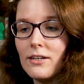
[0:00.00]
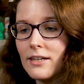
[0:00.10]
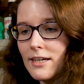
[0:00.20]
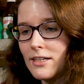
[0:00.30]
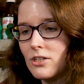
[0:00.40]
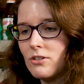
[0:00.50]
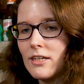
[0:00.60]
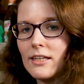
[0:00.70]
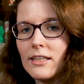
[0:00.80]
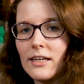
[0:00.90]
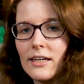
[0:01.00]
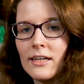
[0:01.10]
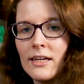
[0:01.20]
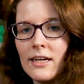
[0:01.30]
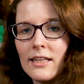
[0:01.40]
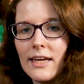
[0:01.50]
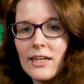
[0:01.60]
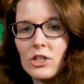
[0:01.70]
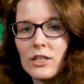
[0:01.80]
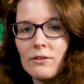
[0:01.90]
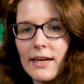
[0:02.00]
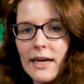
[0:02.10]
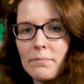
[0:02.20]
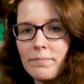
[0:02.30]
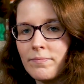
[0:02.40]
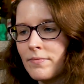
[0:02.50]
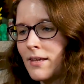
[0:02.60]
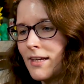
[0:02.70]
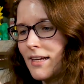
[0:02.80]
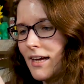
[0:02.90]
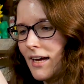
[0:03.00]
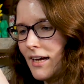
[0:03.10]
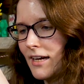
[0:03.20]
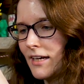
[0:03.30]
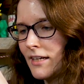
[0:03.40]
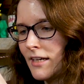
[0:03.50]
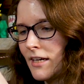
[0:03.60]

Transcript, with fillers: good. It's using the the HQ cam. Uh,